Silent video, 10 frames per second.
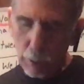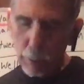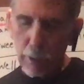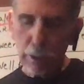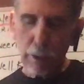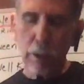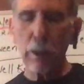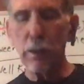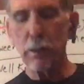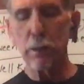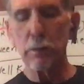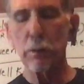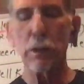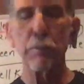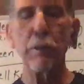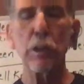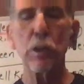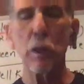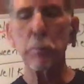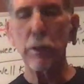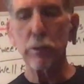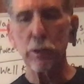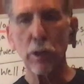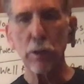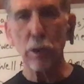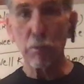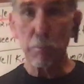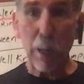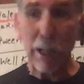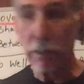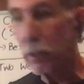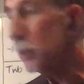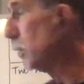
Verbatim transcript: we, uh, we're going to finish up our discussion of bonding.